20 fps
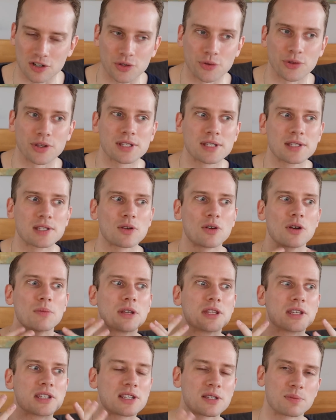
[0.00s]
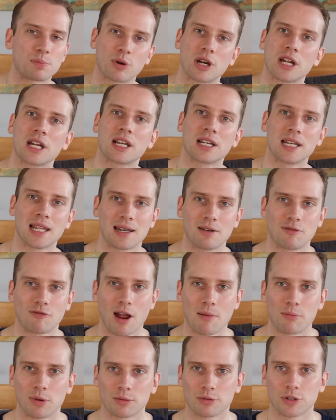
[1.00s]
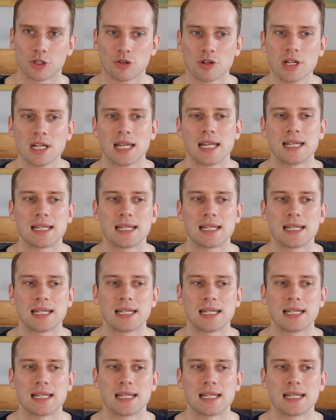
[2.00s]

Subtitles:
So this is going to be the Spring Knit and Ramble retreat.